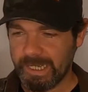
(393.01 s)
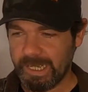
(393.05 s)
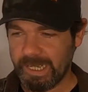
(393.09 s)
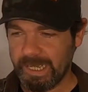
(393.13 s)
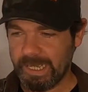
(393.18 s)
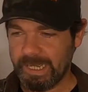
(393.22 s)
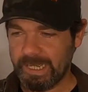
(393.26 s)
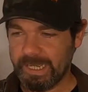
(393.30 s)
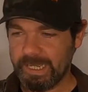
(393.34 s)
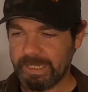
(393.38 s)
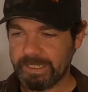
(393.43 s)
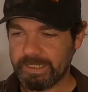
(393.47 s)

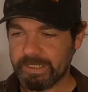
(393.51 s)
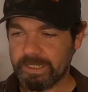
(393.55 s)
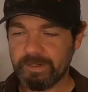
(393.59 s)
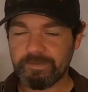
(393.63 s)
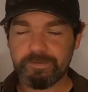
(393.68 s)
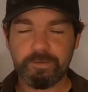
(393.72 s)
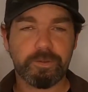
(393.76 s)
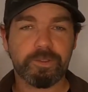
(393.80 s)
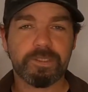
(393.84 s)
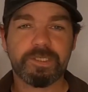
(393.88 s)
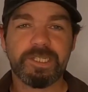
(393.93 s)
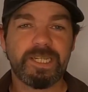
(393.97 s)
and I've
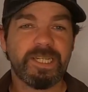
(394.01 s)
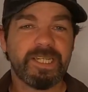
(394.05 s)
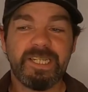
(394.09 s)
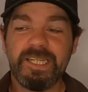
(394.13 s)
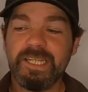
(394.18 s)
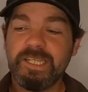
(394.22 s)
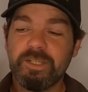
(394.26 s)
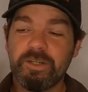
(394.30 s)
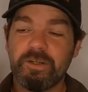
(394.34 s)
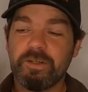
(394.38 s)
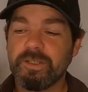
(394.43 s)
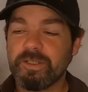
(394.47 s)
got to say,
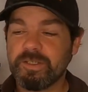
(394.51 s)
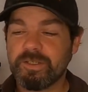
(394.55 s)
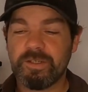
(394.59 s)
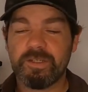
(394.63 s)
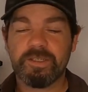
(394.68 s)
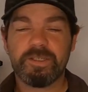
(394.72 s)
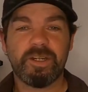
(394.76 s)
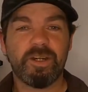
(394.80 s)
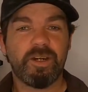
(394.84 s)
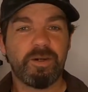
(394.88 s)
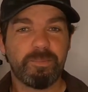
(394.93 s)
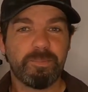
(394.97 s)
these iron
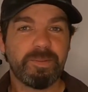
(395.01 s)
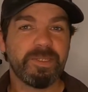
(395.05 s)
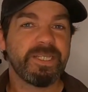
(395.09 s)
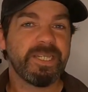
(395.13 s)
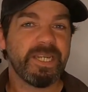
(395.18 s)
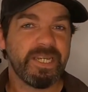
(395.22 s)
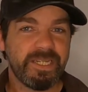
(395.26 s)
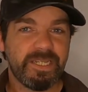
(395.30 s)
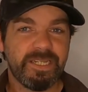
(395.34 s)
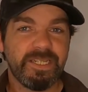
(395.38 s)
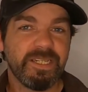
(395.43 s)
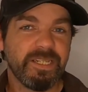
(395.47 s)
sights are
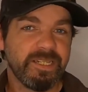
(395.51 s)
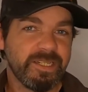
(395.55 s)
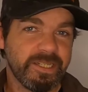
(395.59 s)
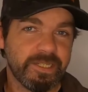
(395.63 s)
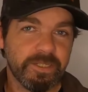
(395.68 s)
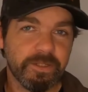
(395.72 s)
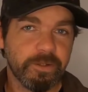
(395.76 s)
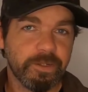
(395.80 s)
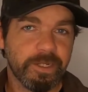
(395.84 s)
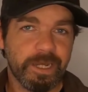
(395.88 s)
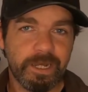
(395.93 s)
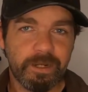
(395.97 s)
particularly
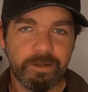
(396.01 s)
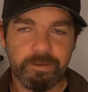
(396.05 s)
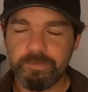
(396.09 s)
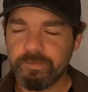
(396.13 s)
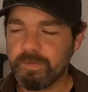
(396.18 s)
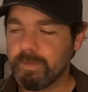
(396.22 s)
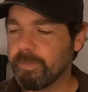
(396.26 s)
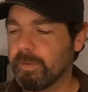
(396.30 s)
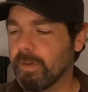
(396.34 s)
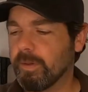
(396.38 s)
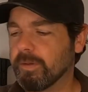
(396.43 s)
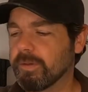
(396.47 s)
good out of
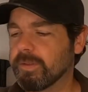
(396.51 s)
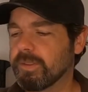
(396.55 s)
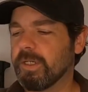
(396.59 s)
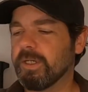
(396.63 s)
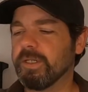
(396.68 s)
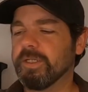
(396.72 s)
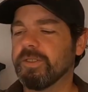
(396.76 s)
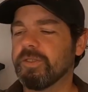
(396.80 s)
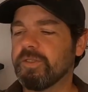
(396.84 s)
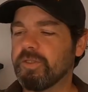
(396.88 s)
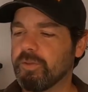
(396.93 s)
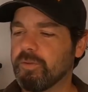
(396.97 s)
the box.
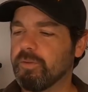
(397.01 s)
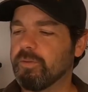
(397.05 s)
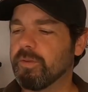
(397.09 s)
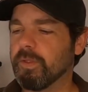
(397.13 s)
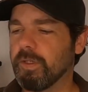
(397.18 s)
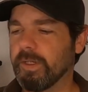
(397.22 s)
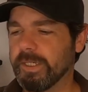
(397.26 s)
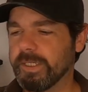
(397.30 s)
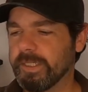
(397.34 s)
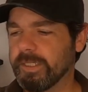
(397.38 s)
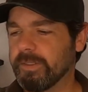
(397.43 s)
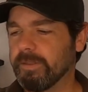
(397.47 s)
I do
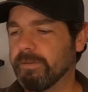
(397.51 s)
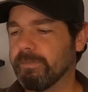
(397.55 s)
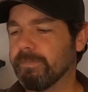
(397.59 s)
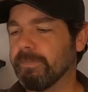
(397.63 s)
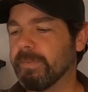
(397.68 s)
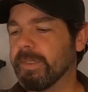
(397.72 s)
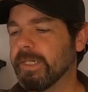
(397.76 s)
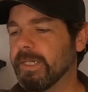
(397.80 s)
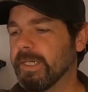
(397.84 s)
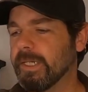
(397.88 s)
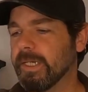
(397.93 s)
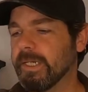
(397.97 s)
like them.